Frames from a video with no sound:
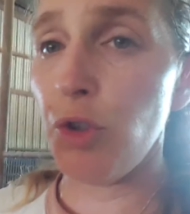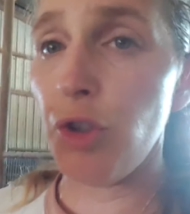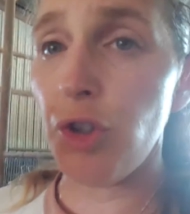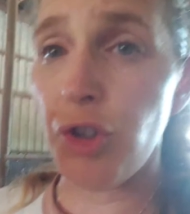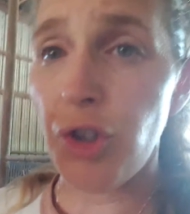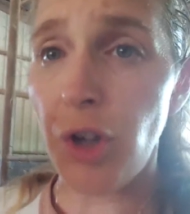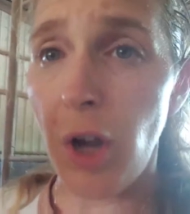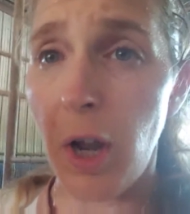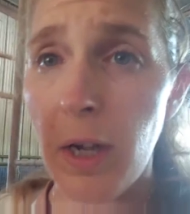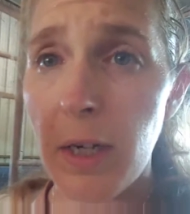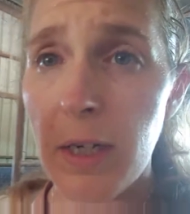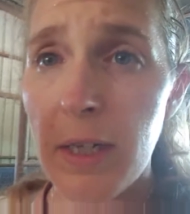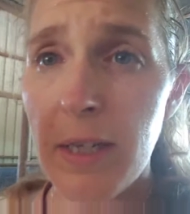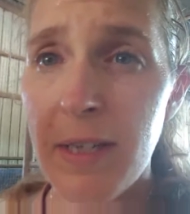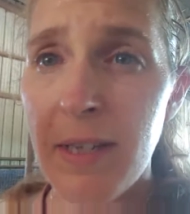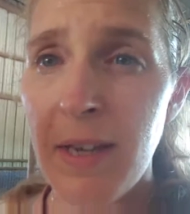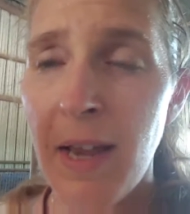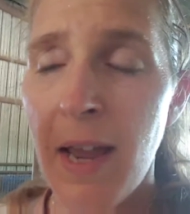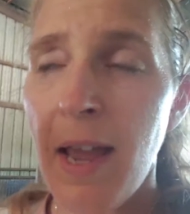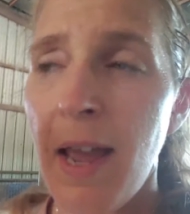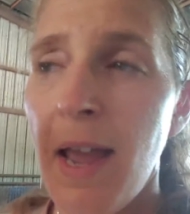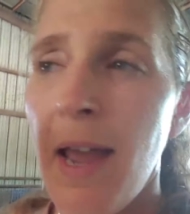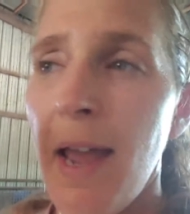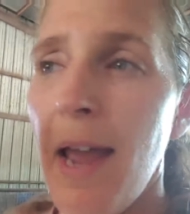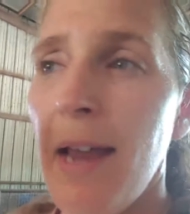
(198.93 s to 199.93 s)
chunks
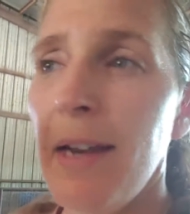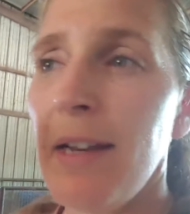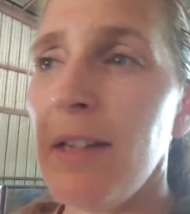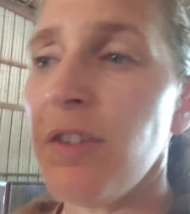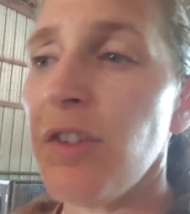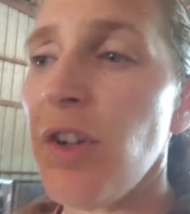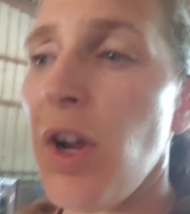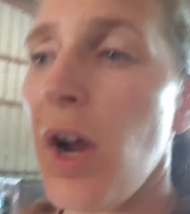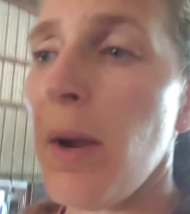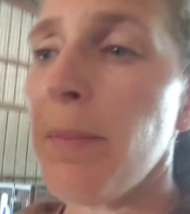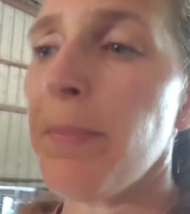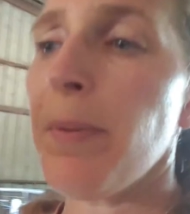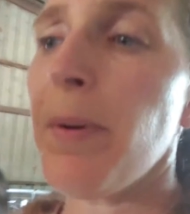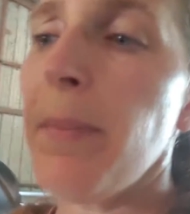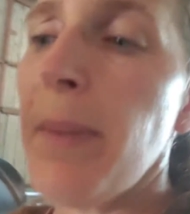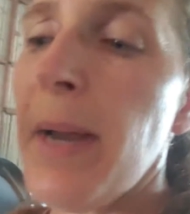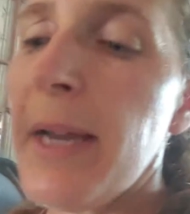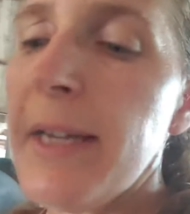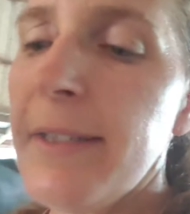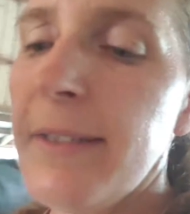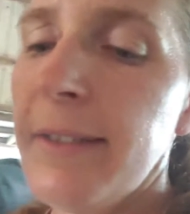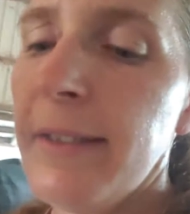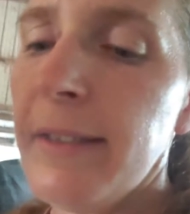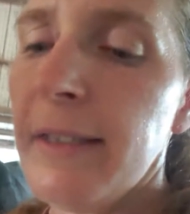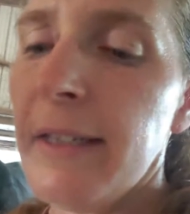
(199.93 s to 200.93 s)
and it's
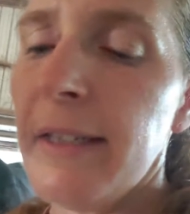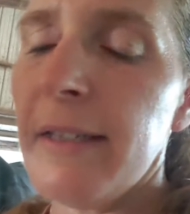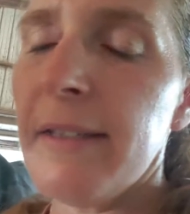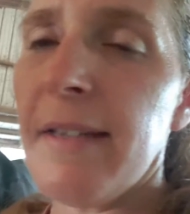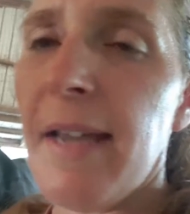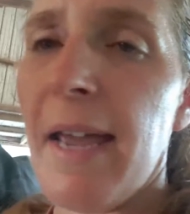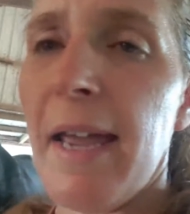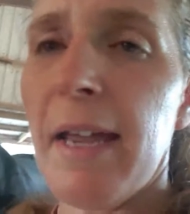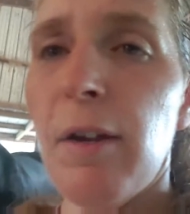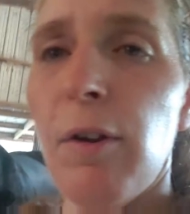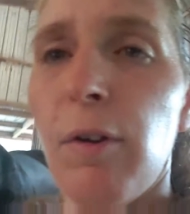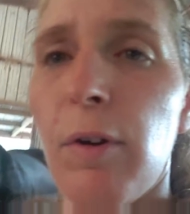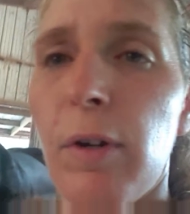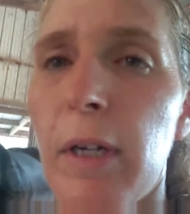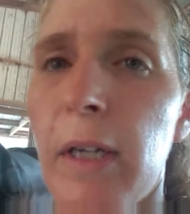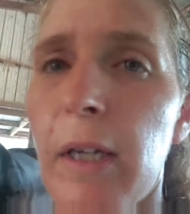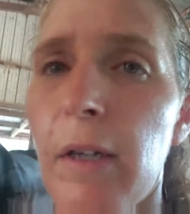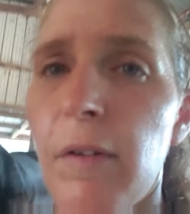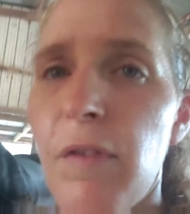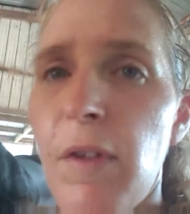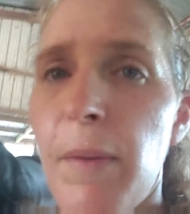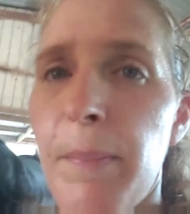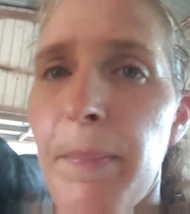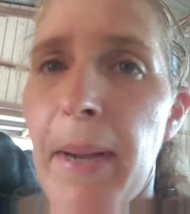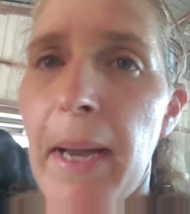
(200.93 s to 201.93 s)
compromising the integrity of
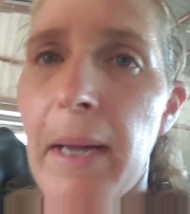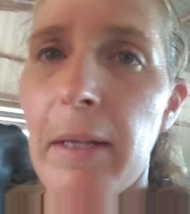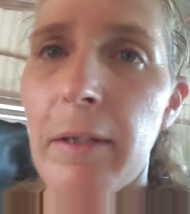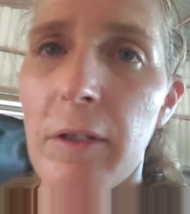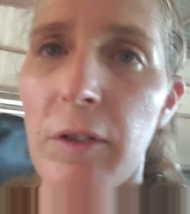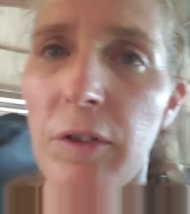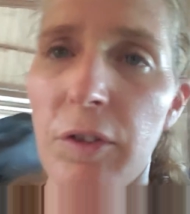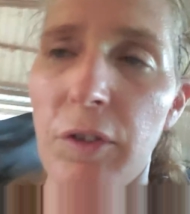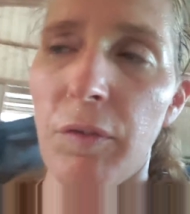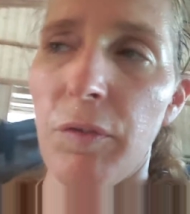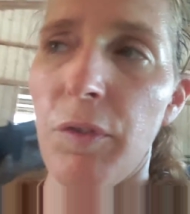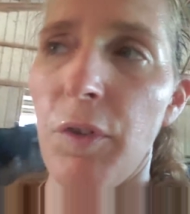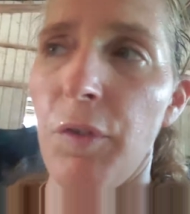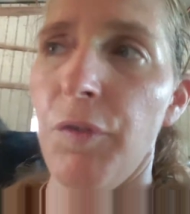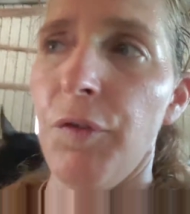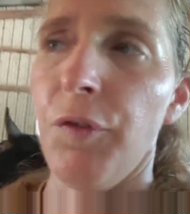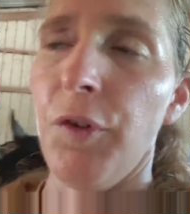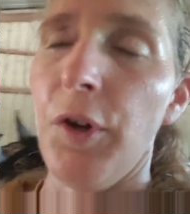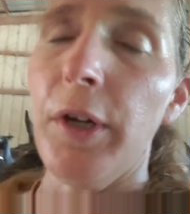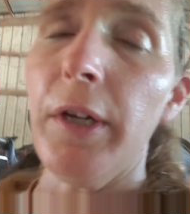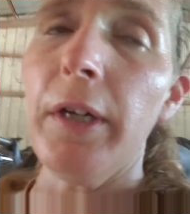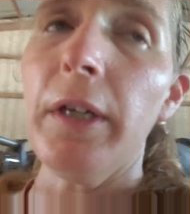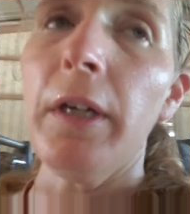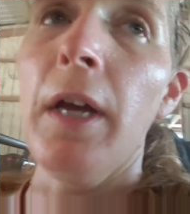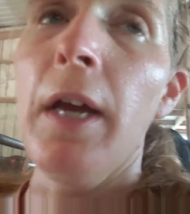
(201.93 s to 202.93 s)
the balance of the
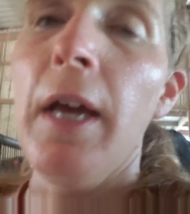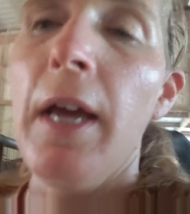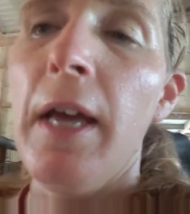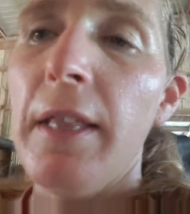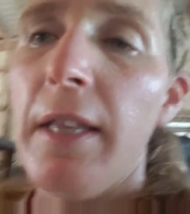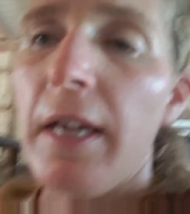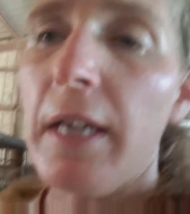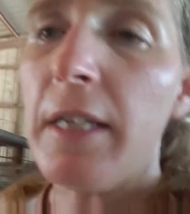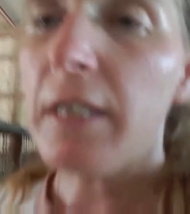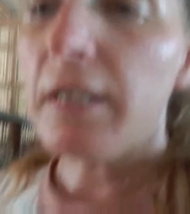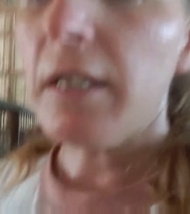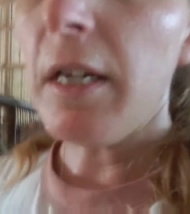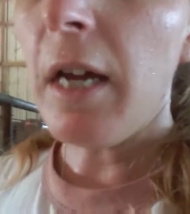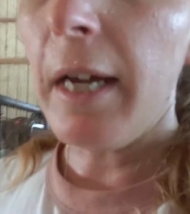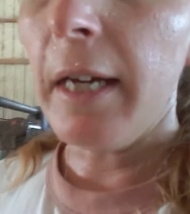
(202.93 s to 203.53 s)
foot, that's not